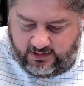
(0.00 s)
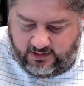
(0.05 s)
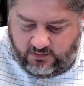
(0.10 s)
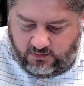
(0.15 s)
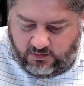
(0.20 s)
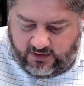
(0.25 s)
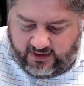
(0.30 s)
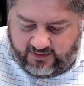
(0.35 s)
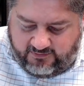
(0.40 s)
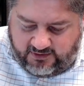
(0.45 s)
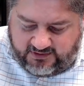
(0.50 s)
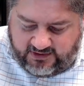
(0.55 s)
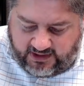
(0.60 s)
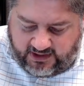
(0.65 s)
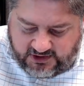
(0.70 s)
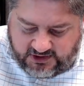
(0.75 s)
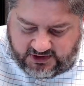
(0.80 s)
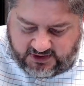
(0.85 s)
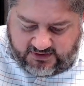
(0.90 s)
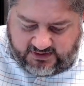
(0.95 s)
Whatever
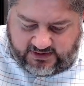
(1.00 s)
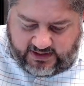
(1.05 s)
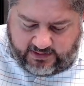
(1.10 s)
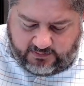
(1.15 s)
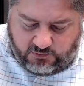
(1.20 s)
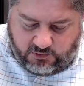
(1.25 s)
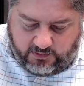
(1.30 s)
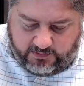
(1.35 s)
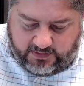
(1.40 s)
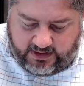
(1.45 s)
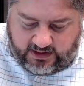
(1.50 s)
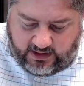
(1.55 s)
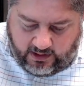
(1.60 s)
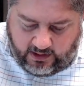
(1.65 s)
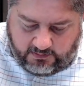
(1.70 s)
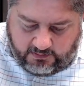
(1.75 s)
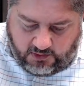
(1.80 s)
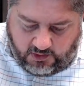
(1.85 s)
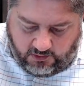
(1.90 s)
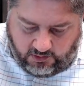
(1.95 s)
touches them will
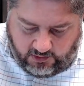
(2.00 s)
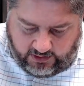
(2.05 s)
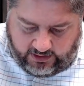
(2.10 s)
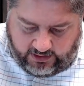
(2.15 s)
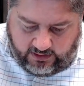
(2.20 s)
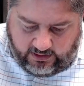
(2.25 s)
become holy.